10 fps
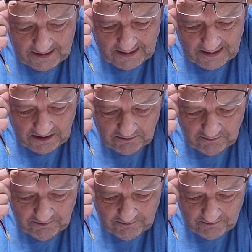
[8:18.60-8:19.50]
and Kale,
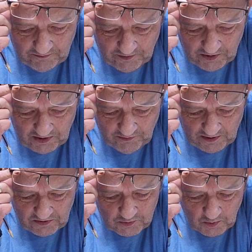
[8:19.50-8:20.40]
finally
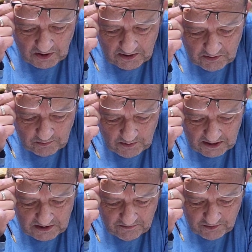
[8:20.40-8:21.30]
found this quiet little
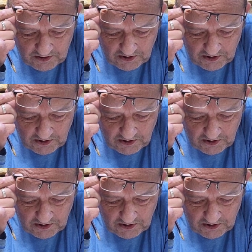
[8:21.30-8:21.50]
place for a